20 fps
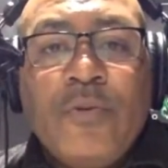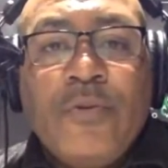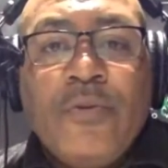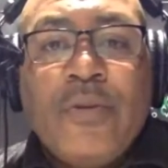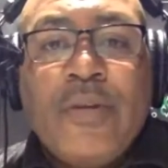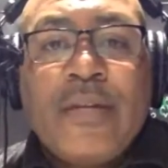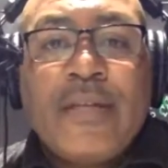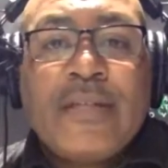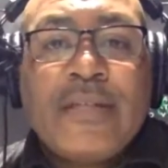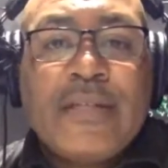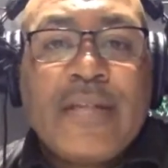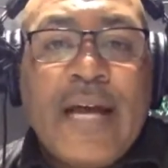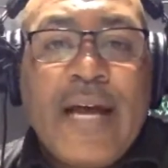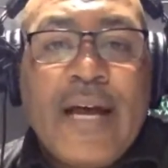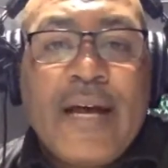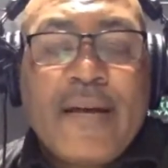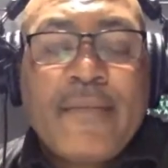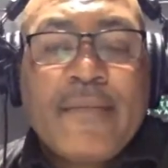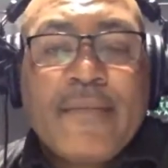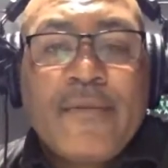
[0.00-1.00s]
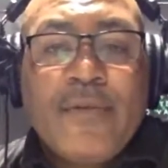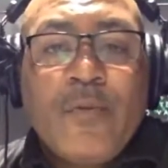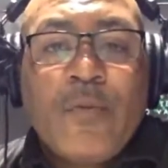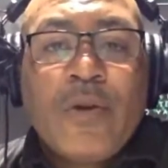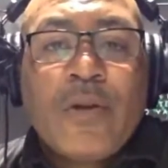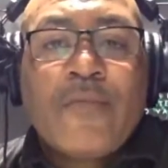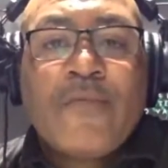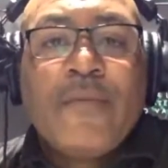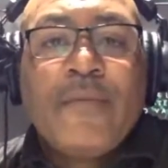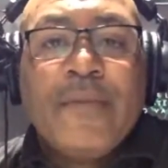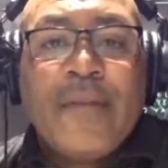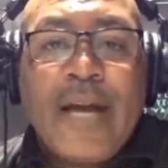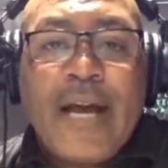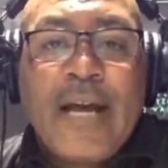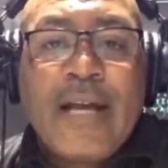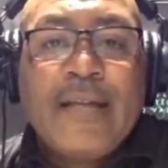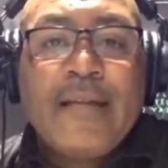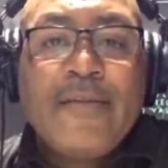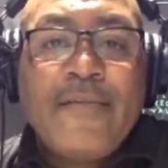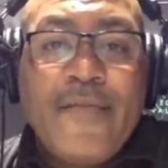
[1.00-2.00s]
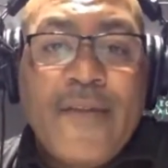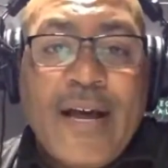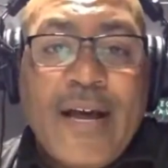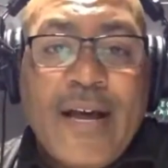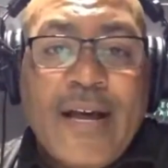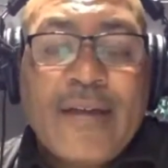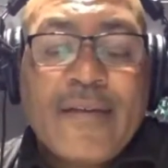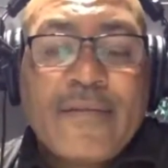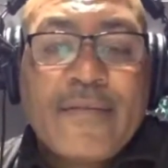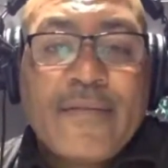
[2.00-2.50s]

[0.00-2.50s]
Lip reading: you get a job. You work from 9 to 5.